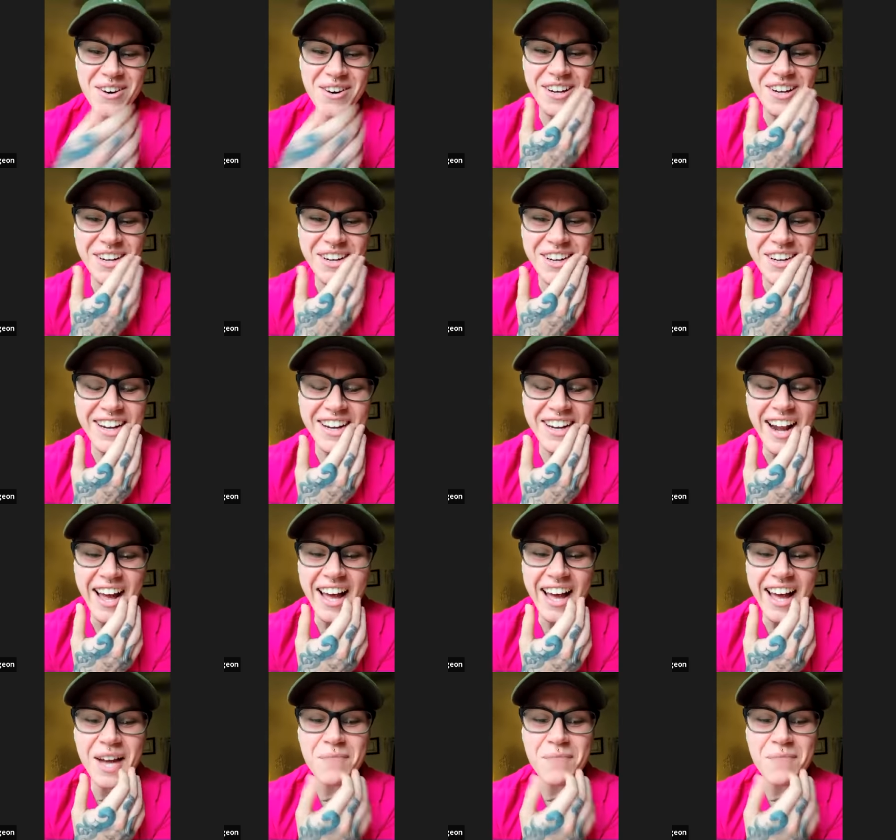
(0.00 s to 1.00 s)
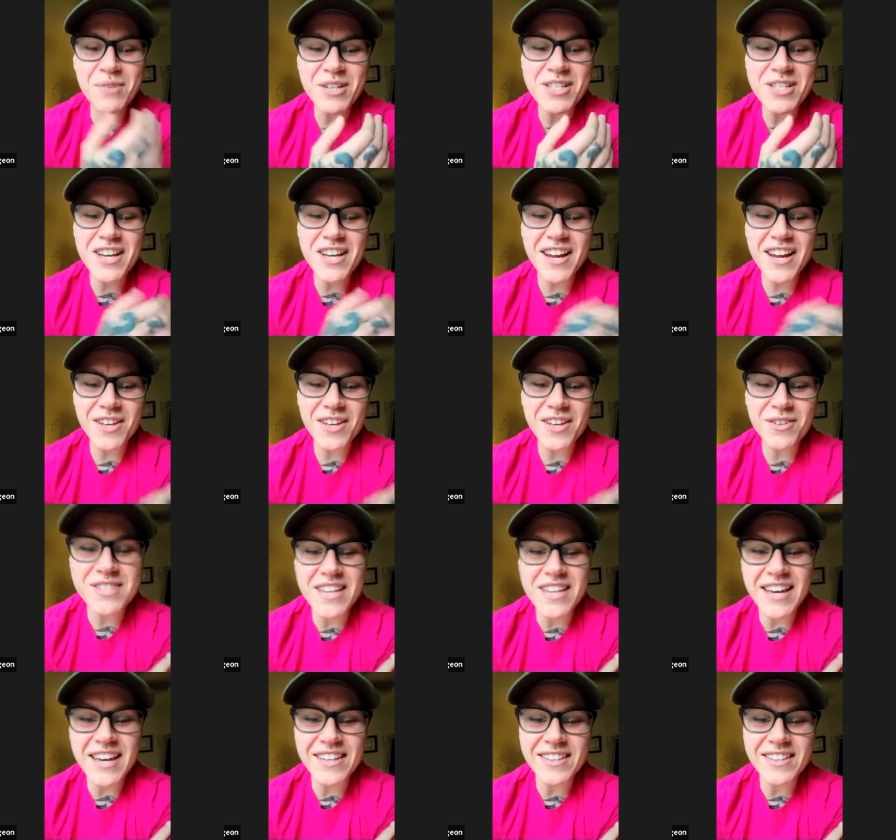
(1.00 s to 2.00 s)
good, and I appreciate you
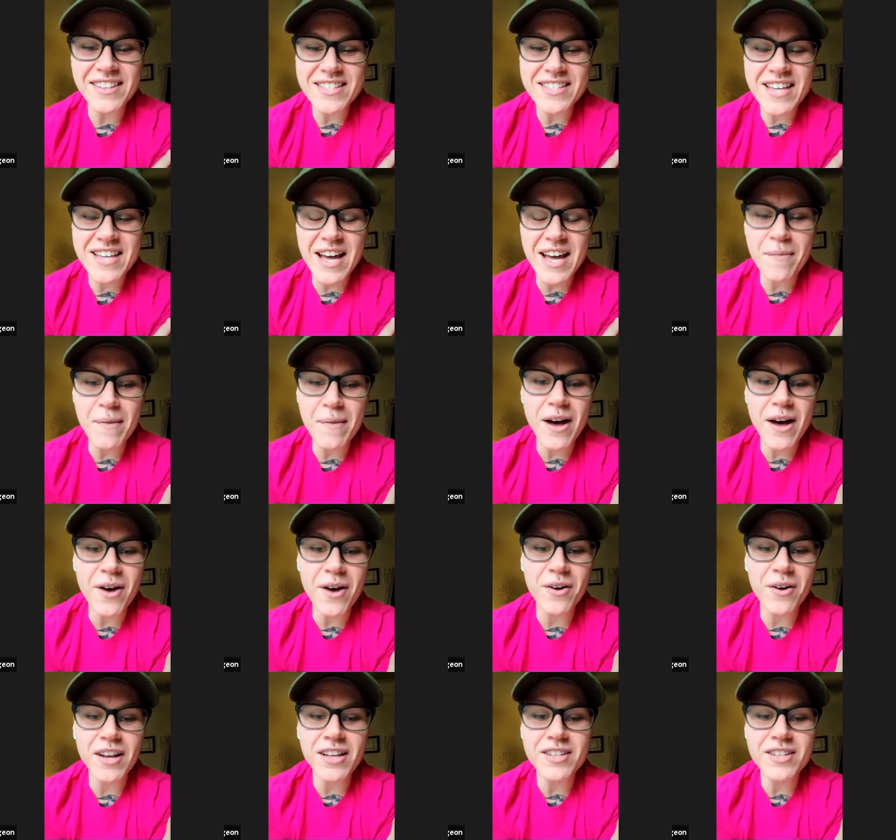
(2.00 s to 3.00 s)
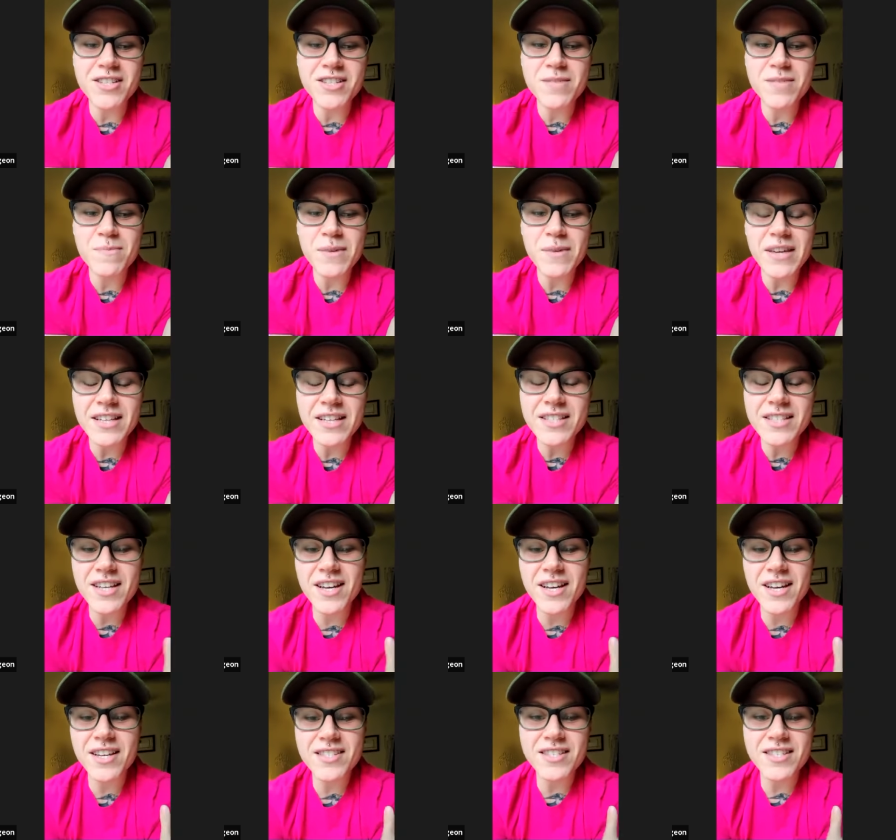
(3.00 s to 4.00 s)
taking the time out and just speaking to
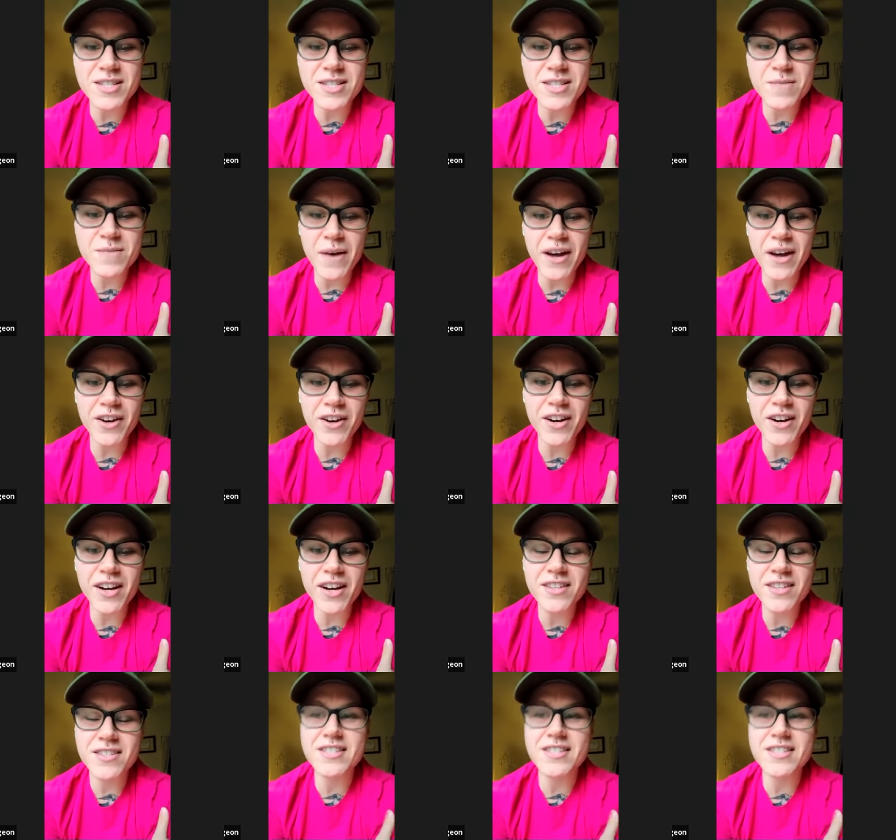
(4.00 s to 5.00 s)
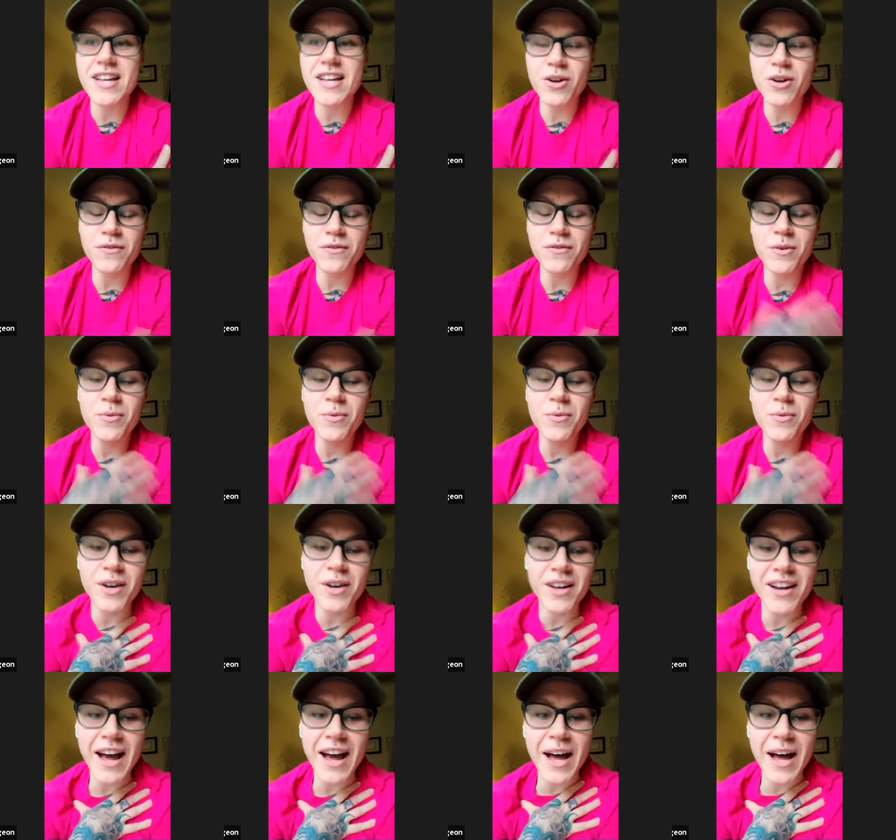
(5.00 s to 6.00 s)
us and inspiring us. Because I know for
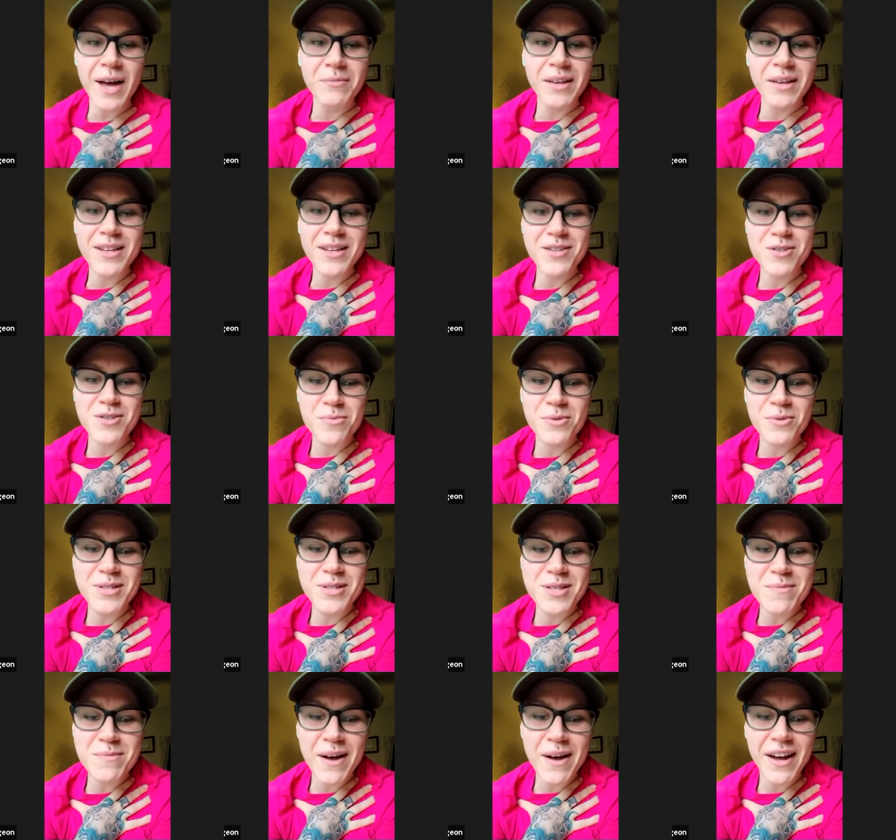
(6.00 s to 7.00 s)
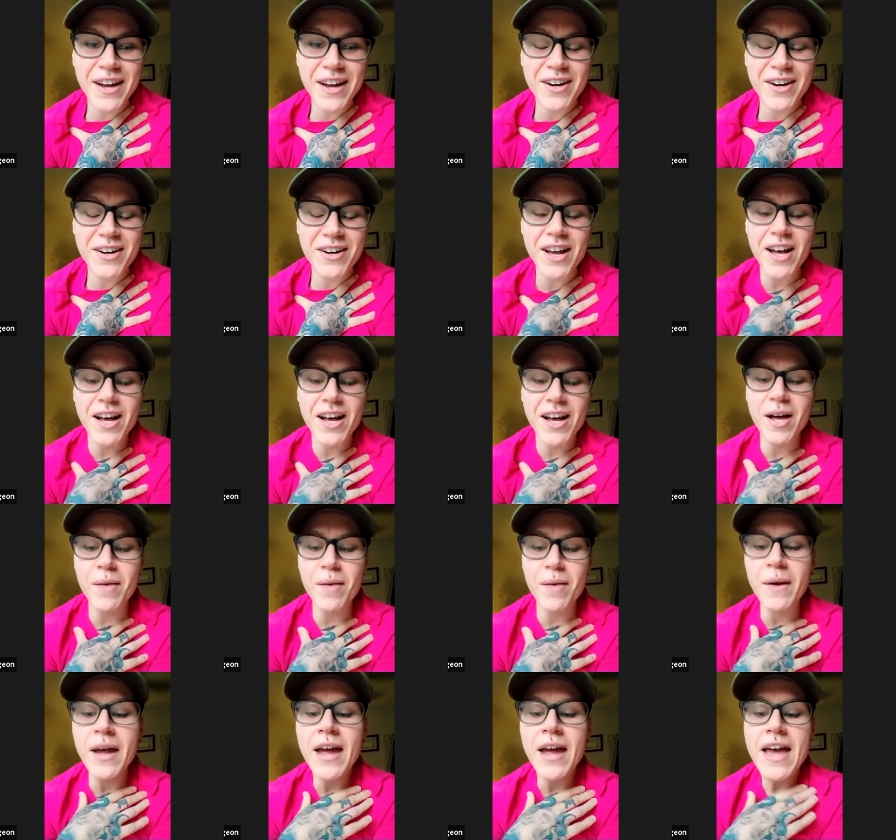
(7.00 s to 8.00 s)
one, I'm like super inspired.
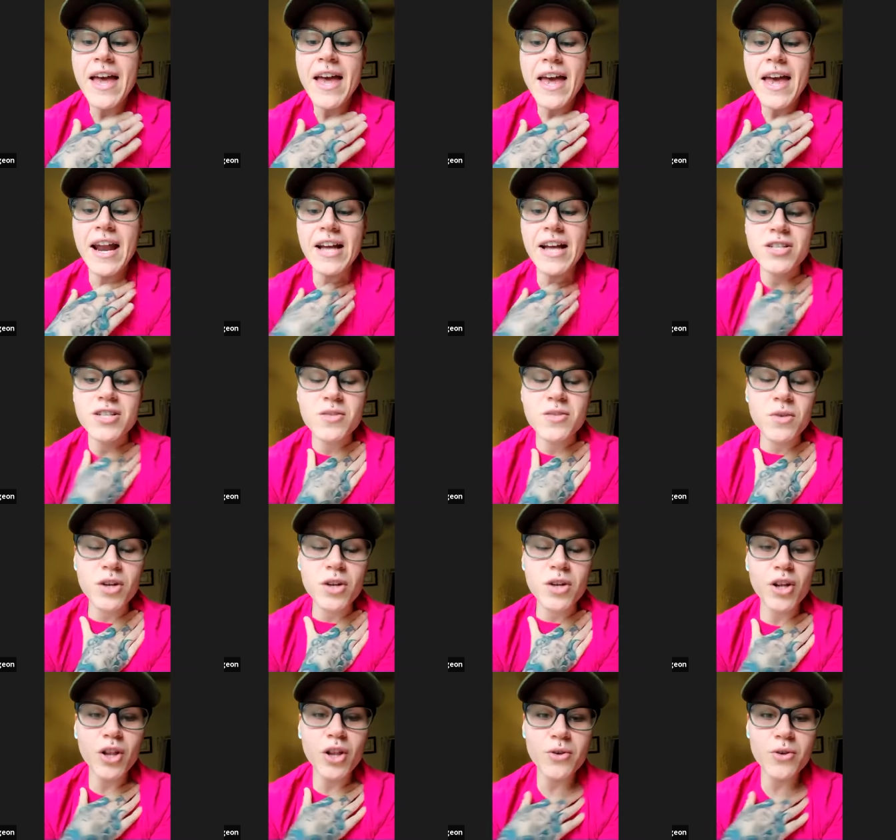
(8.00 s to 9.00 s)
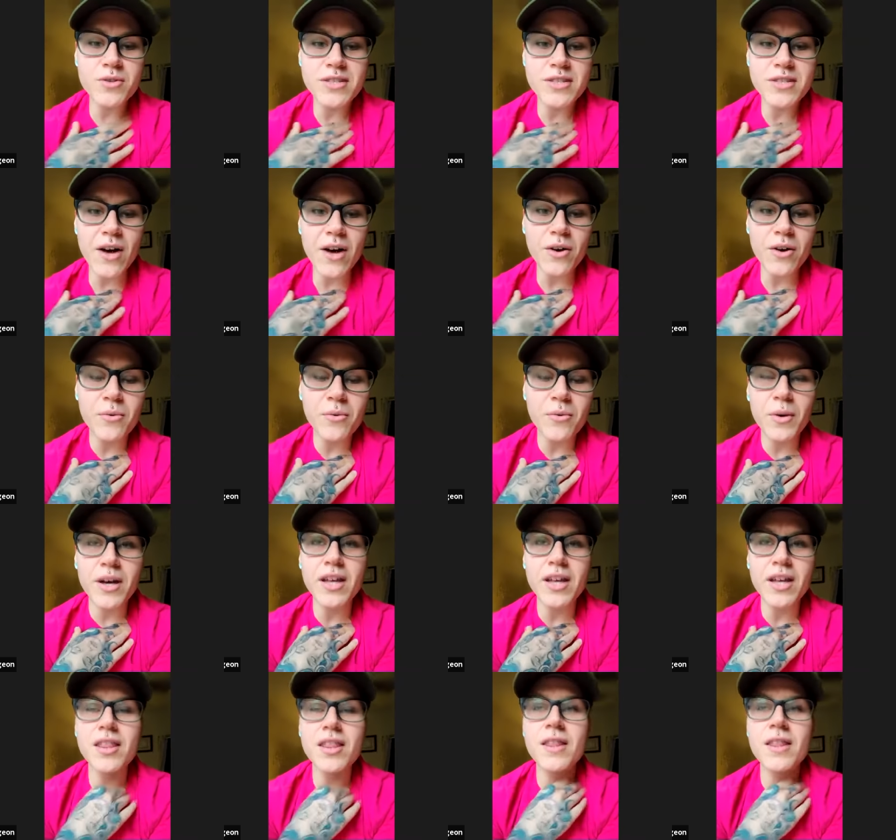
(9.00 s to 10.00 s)
Um, and I just want to close out
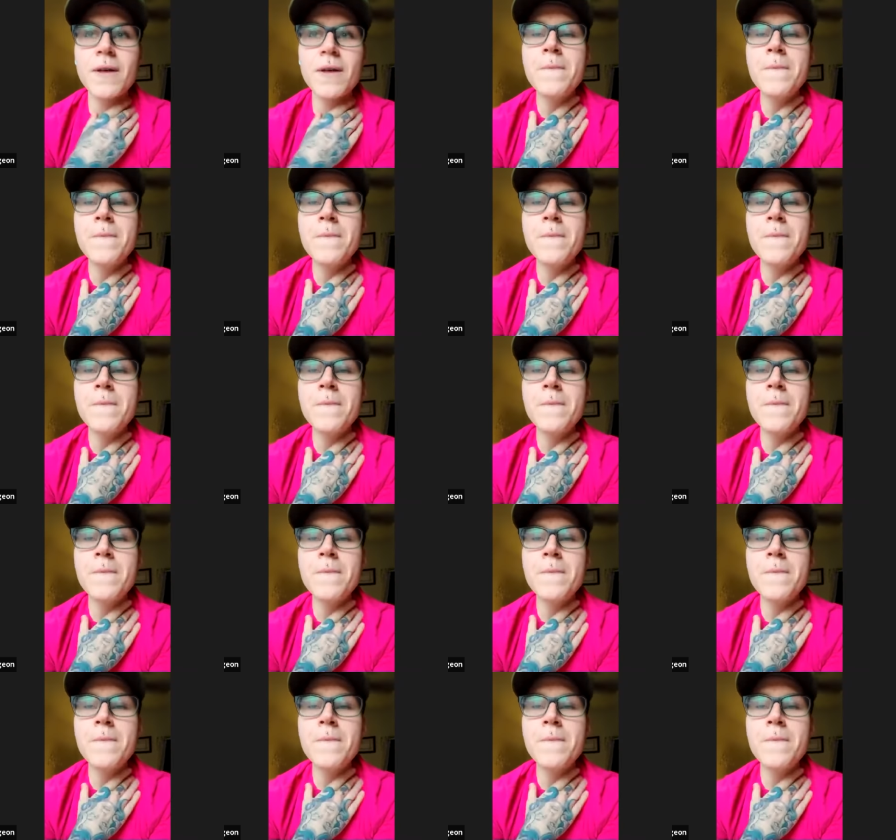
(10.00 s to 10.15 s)
with